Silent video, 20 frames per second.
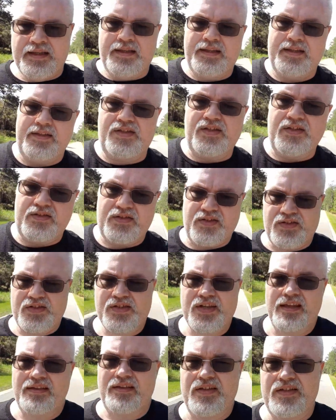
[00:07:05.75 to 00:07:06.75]
and since it's
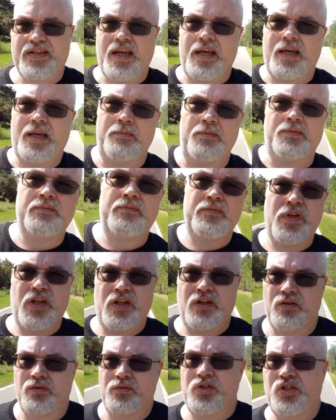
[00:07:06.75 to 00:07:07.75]
set in the same you
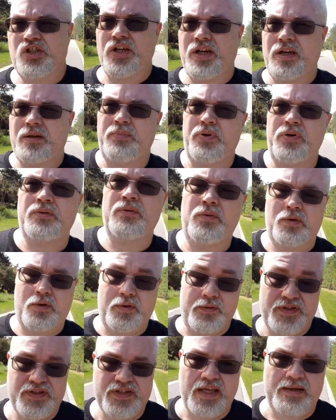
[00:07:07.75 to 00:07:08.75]
know ship or
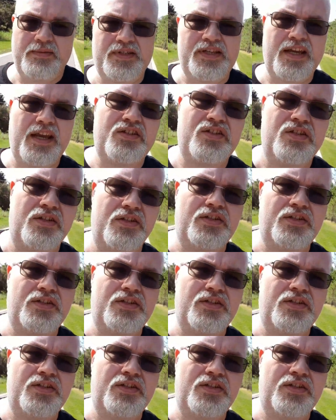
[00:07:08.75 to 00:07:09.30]
the same station